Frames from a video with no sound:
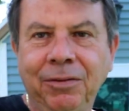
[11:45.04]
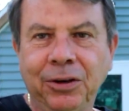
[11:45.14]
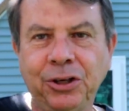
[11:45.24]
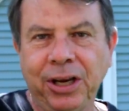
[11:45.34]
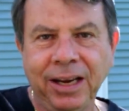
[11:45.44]
for
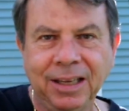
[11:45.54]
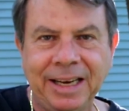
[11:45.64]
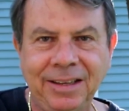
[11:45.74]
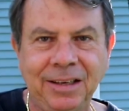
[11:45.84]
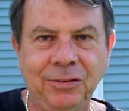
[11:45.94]
a chain
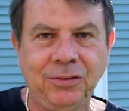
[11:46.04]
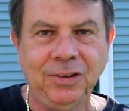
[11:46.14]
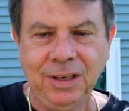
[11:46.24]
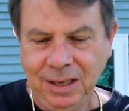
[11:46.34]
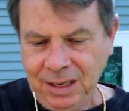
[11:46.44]
like
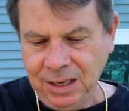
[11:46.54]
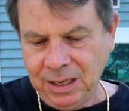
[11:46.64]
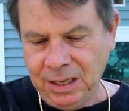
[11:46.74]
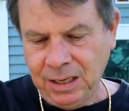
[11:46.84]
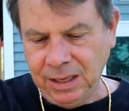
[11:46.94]
this,
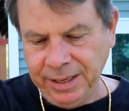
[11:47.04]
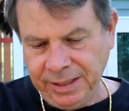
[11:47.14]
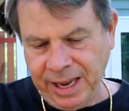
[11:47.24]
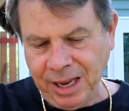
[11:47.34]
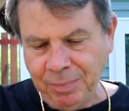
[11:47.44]

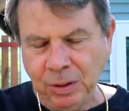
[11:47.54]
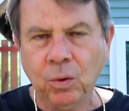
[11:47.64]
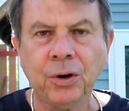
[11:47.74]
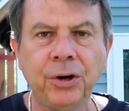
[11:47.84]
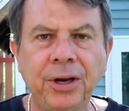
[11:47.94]
it can be
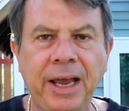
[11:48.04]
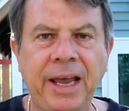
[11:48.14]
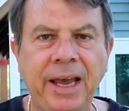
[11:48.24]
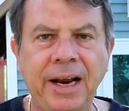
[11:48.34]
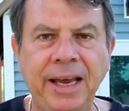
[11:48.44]
ordered,
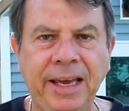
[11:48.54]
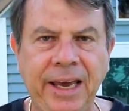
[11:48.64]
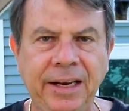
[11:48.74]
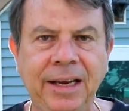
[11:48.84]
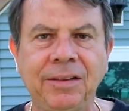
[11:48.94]
and I
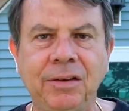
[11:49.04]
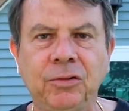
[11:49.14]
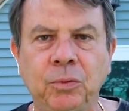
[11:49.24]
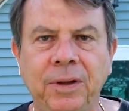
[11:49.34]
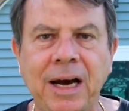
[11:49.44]
can get
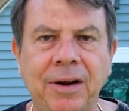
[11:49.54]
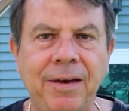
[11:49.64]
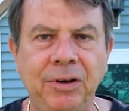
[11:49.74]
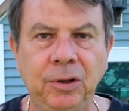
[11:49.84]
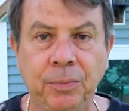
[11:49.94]
this without
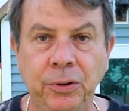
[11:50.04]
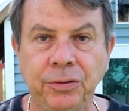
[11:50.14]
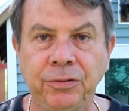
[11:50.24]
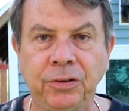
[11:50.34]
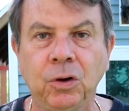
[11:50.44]
having to
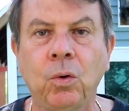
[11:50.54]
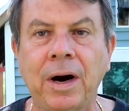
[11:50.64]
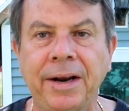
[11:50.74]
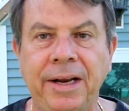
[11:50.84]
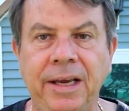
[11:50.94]
purchase in
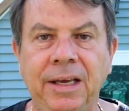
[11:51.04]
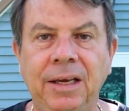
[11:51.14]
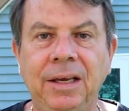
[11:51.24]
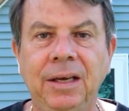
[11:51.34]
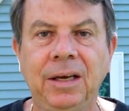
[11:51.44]
quantity,
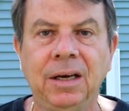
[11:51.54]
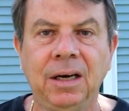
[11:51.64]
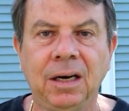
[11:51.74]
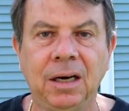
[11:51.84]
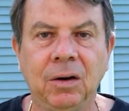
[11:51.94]

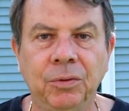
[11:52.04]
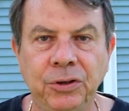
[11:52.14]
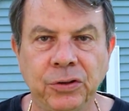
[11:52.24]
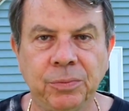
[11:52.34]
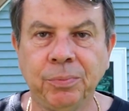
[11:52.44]

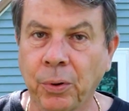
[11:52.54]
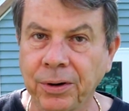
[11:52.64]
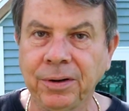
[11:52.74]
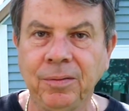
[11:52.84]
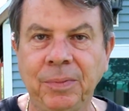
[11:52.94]
which is
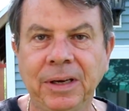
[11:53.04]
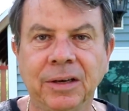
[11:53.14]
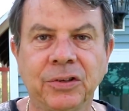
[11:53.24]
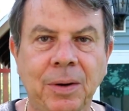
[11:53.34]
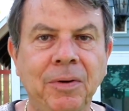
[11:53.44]
important
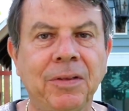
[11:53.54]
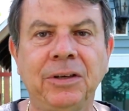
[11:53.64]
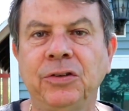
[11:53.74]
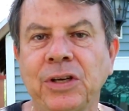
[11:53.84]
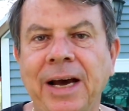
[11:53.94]
because some of
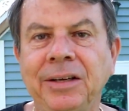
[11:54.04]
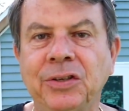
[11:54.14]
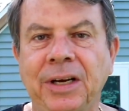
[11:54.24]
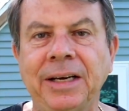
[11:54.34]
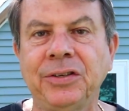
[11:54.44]
the
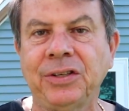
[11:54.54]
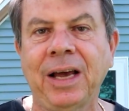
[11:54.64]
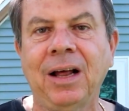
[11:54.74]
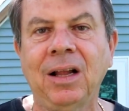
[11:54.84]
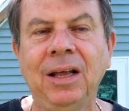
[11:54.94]
designs that I
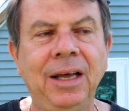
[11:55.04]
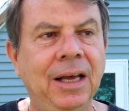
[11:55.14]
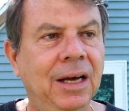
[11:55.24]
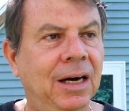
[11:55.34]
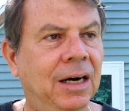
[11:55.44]
sell
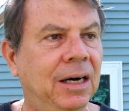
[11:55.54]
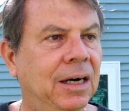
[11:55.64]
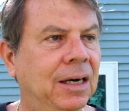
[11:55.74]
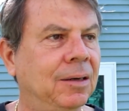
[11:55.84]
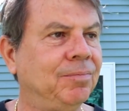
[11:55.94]

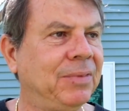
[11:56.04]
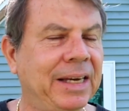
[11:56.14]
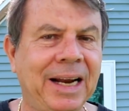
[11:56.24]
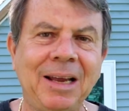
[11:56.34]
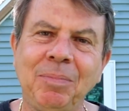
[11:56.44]

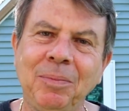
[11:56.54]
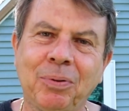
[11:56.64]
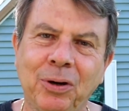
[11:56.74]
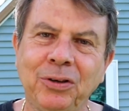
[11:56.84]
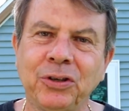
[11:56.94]
cannot be
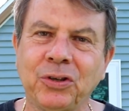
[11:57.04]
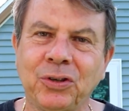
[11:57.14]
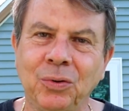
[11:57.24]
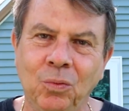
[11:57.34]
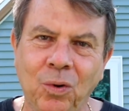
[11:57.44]

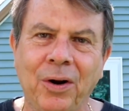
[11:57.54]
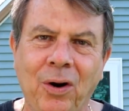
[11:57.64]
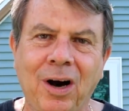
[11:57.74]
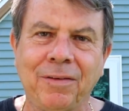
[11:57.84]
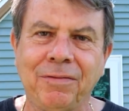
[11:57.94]
purchased
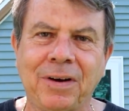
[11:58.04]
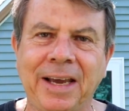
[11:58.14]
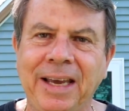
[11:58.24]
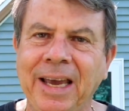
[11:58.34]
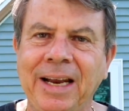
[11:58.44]
one-off.
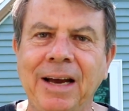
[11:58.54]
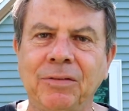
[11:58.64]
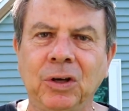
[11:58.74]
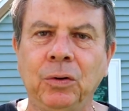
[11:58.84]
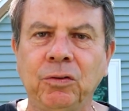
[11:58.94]
I can't
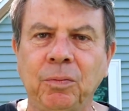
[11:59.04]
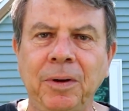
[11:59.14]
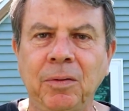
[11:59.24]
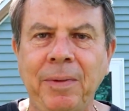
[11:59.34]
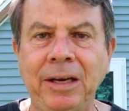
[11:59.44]
have the
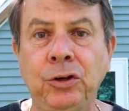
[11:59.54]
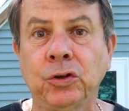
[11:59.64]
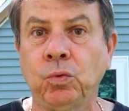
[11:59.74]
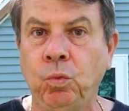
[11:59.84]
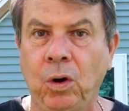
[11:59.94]
goldsmith make
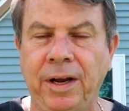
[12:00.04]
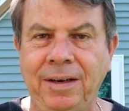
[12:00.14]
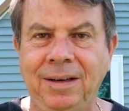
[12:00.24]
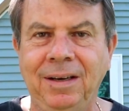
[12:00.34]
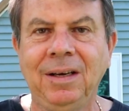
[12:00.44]
just one